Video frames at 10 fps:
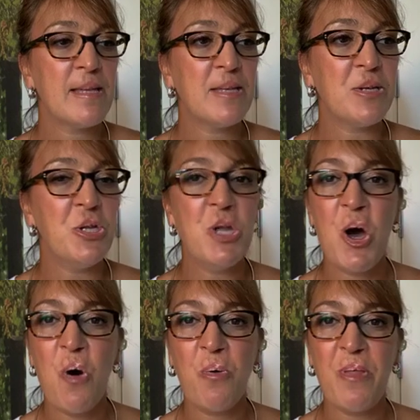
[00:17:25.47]
to
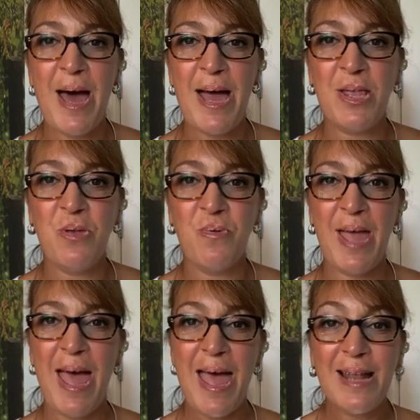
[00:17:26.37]
know that you
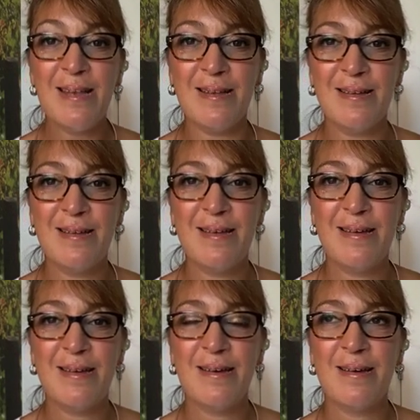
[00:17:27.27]
can
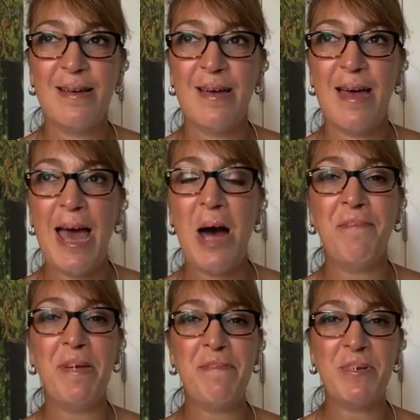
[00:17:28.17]

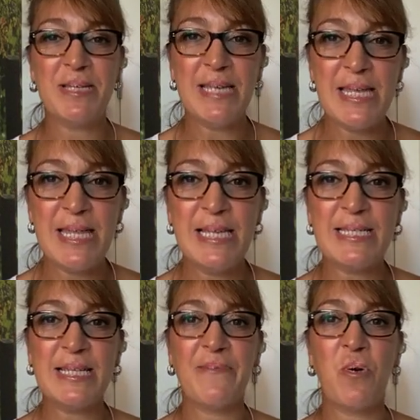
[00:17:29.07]
help people see things a
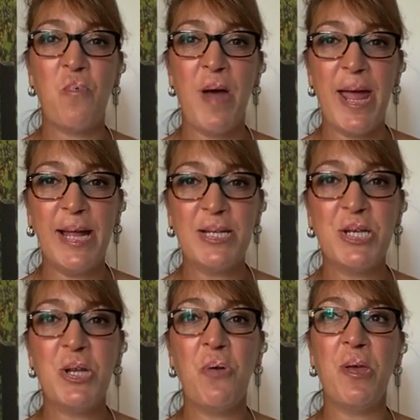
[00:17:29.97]
different way, to
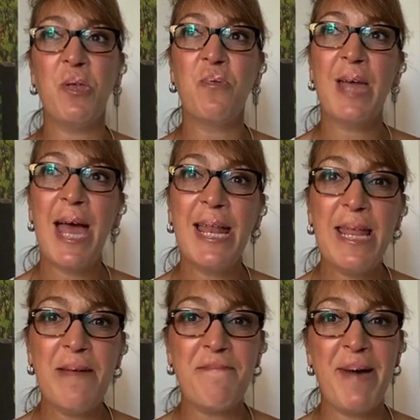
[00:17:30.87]
know that you can
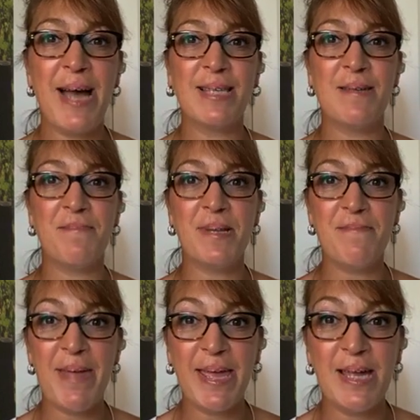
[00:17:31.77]
impact somebody
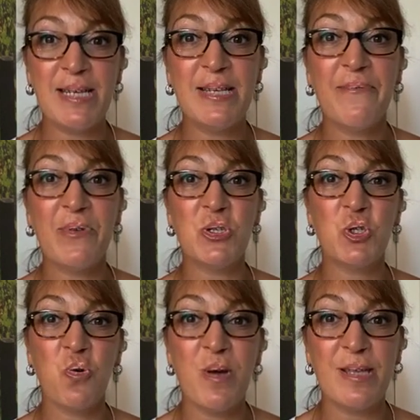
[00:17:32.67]
making a different
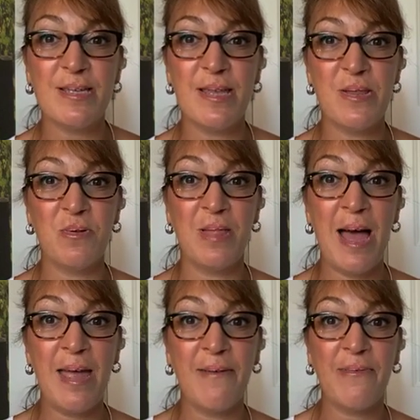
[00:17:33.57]
choice in their
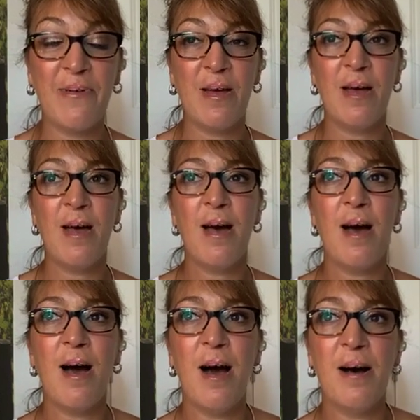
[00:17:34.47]
life.
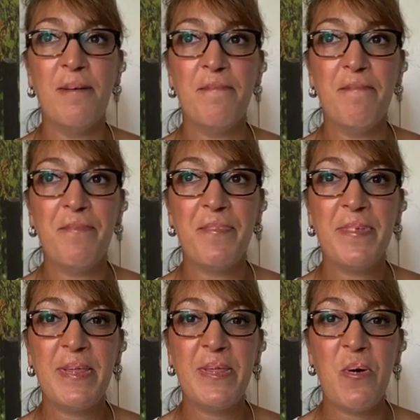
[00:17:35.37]
Um,
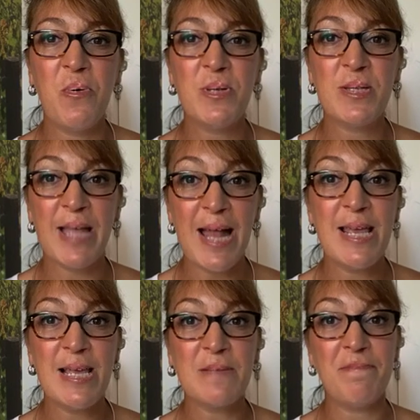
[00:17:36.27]
those that
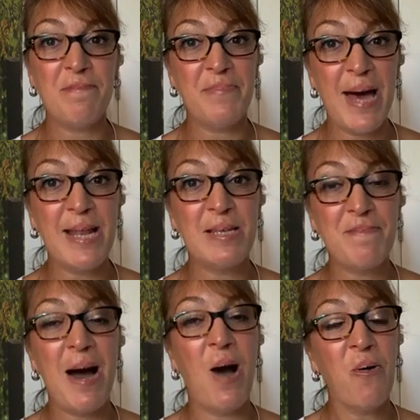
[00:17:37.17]
is that is
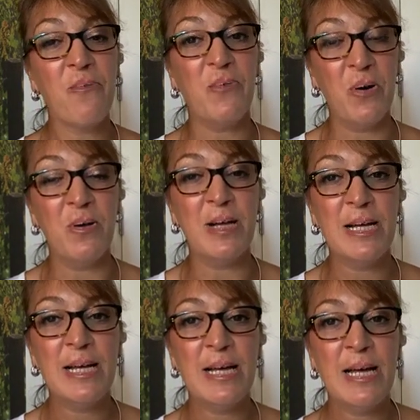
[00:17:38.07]
powerful,
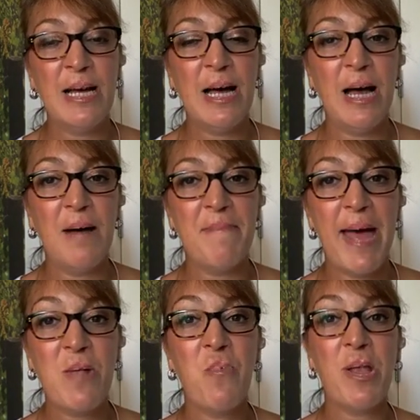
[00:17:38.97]
um,
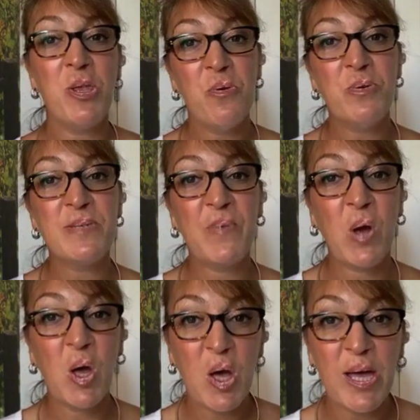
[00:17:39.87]
and when used for
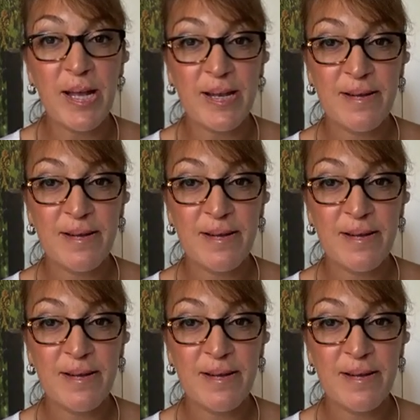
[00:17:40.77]
good,